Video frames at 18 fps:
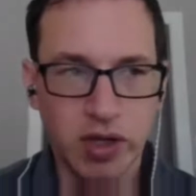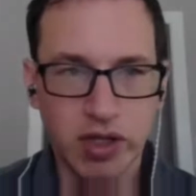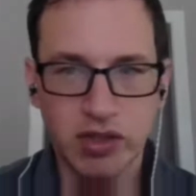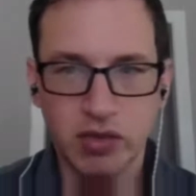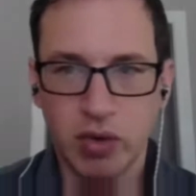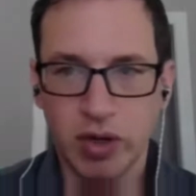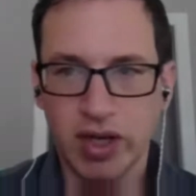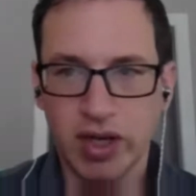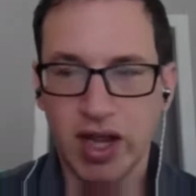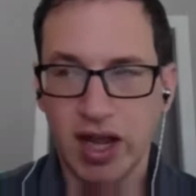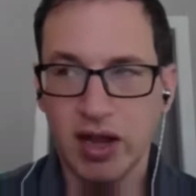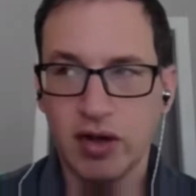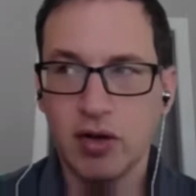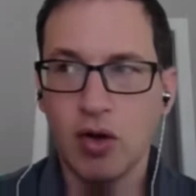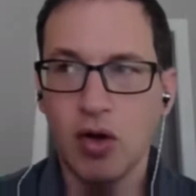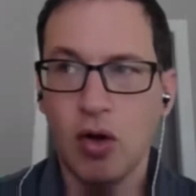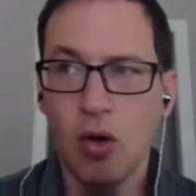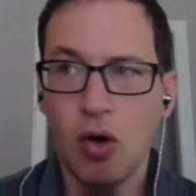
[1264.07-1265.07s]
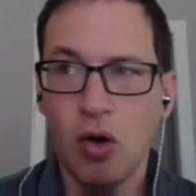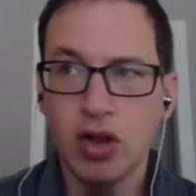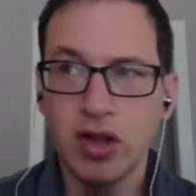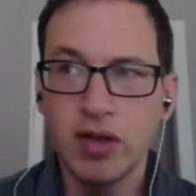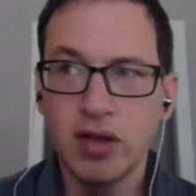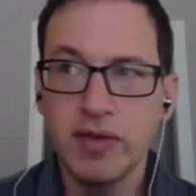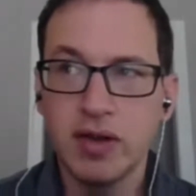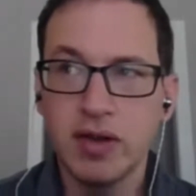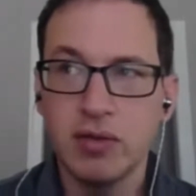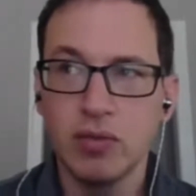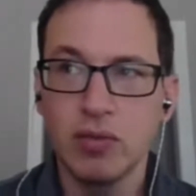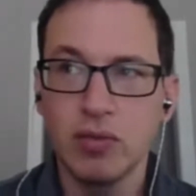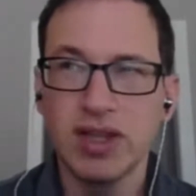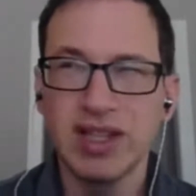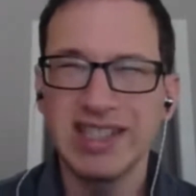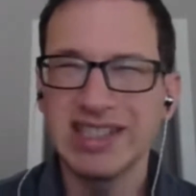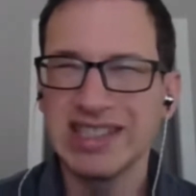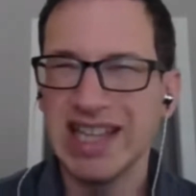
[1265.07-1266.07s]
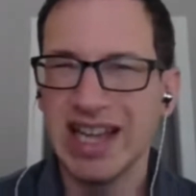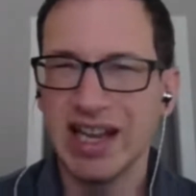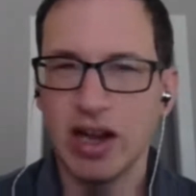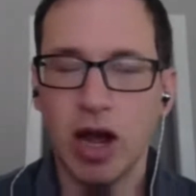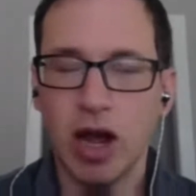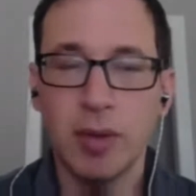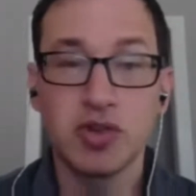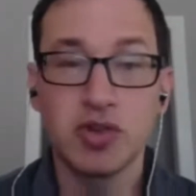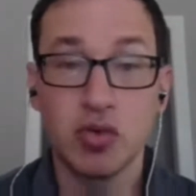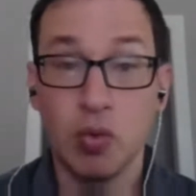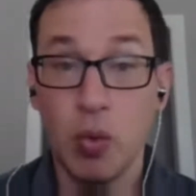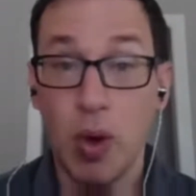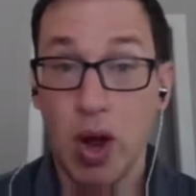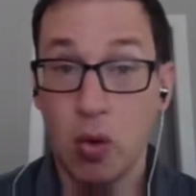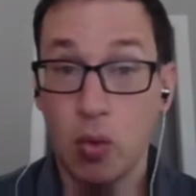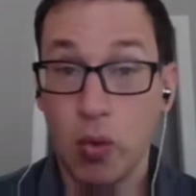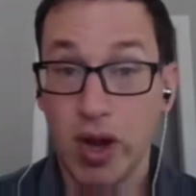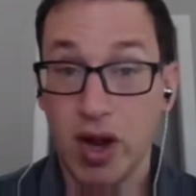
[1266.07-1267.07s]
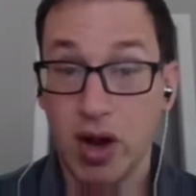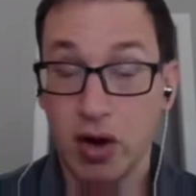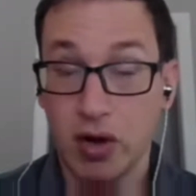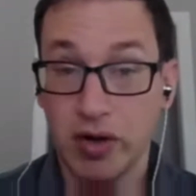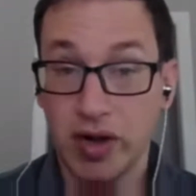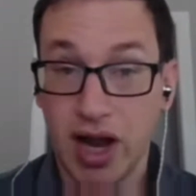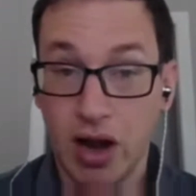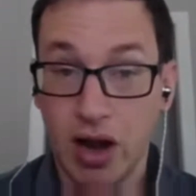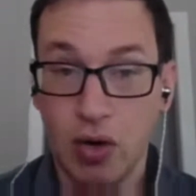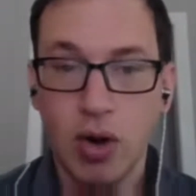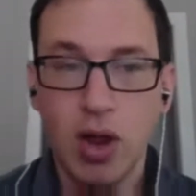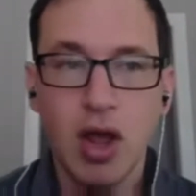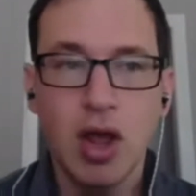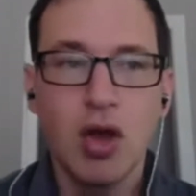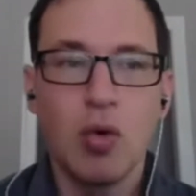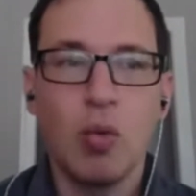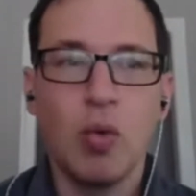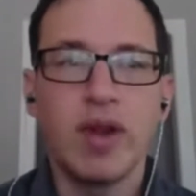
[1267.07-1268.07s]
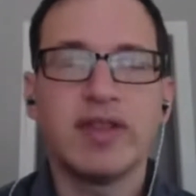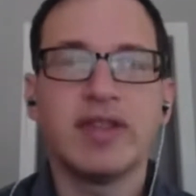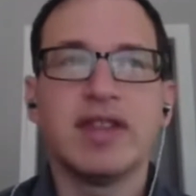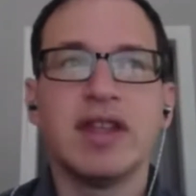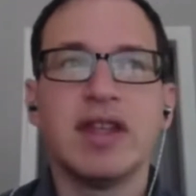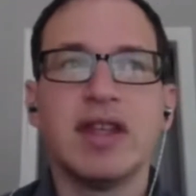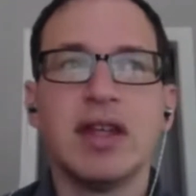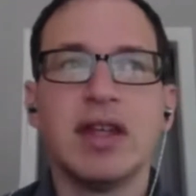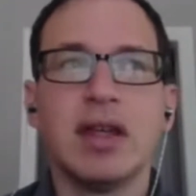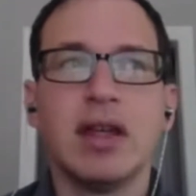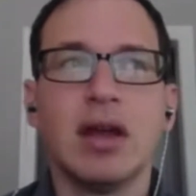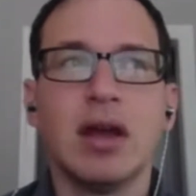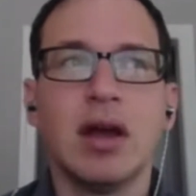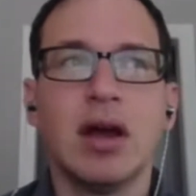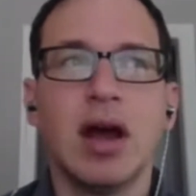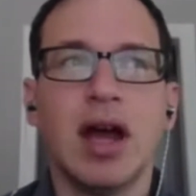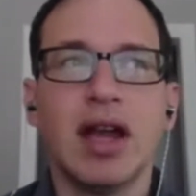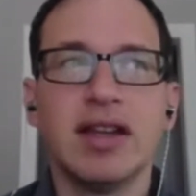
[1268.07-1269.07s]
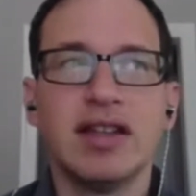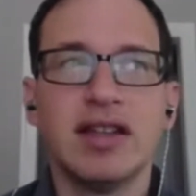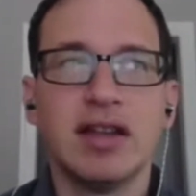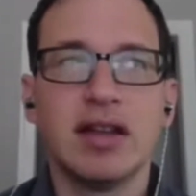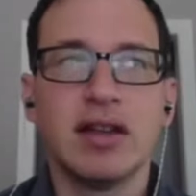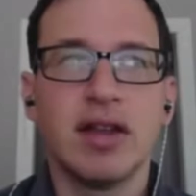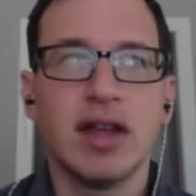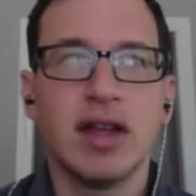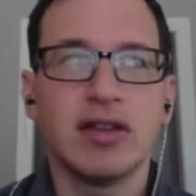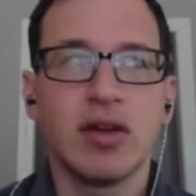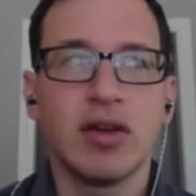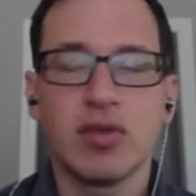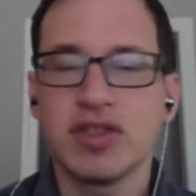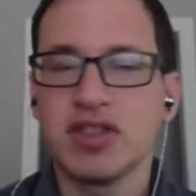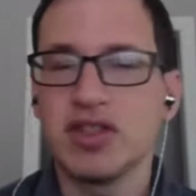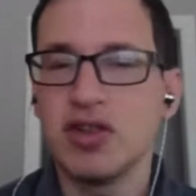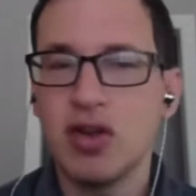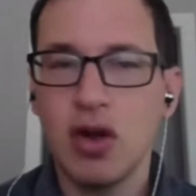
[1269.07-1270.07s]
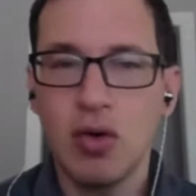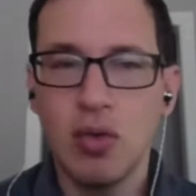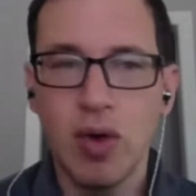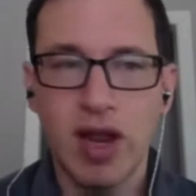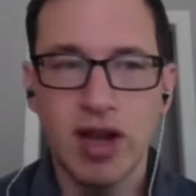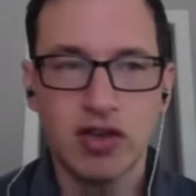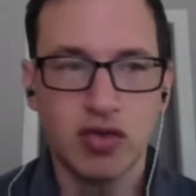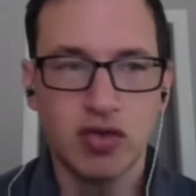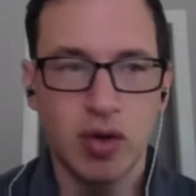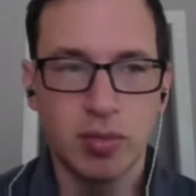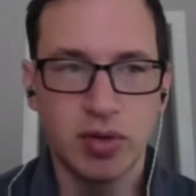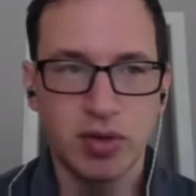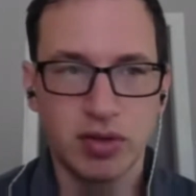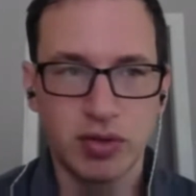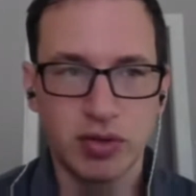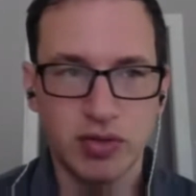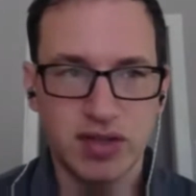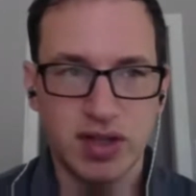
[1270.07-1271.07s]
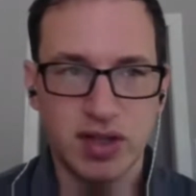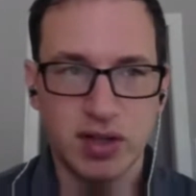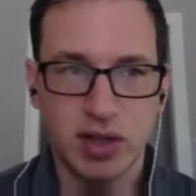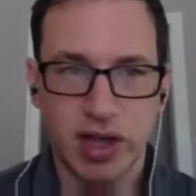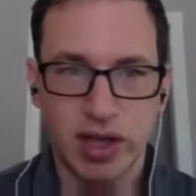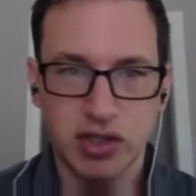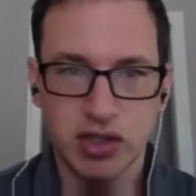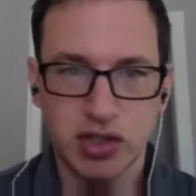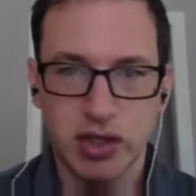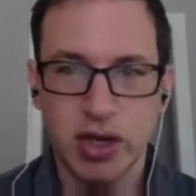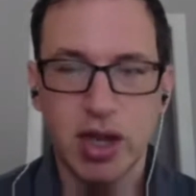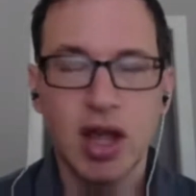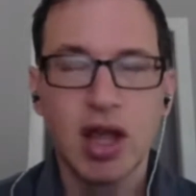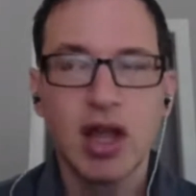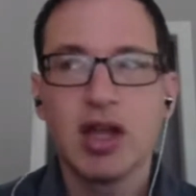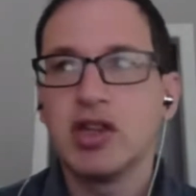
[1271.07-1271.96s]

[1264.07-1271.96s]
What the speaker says: 2020. And all of it really led up to where we are now, with the idea that there was no way Trump could lose the election.